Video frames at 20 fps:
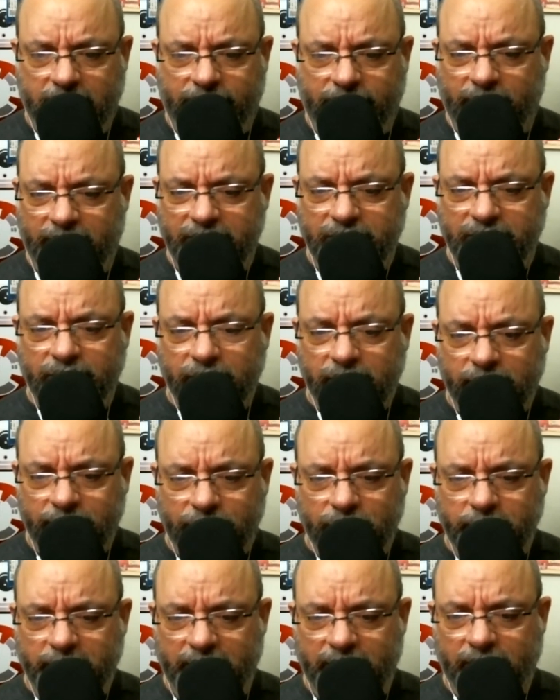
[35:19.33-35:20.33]
a fridge in the
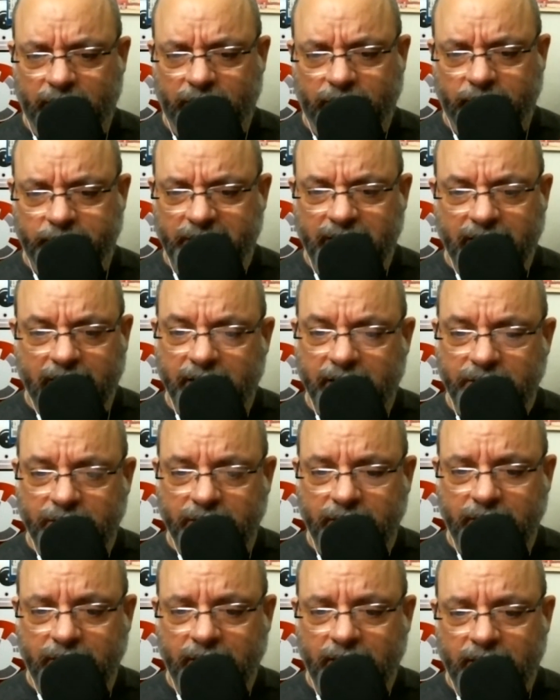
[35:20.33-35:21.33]
room and a little mini
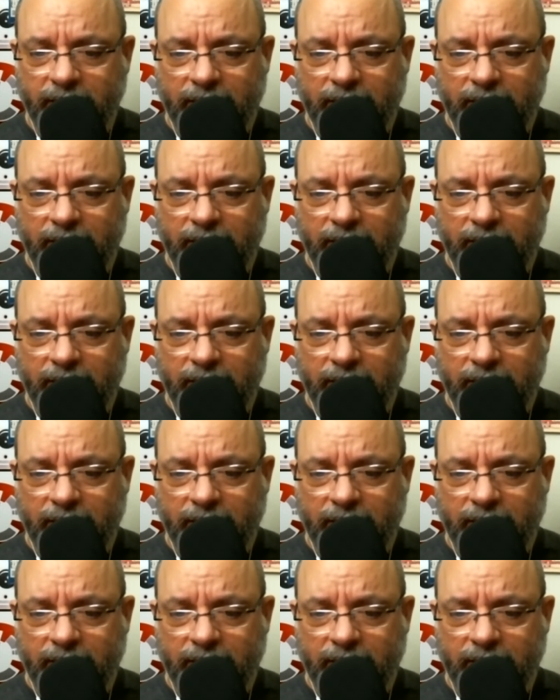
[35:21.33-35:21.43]
kitchen.